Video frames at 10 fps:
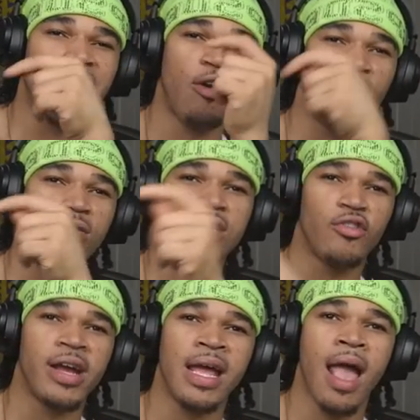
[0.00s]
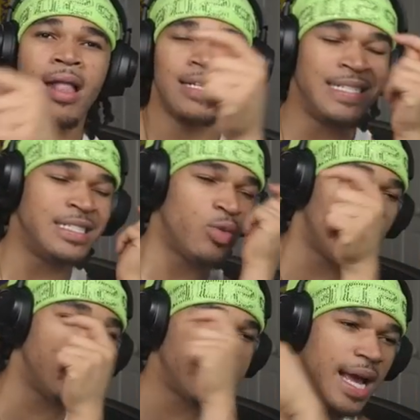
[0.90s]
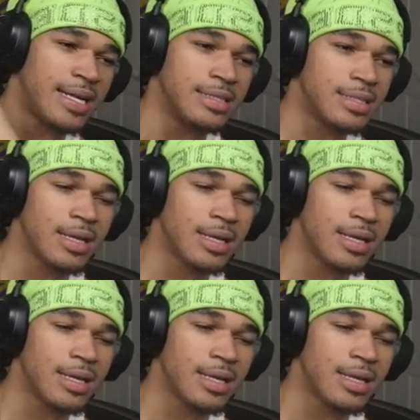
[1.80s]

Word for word: your screen in 20 seconds,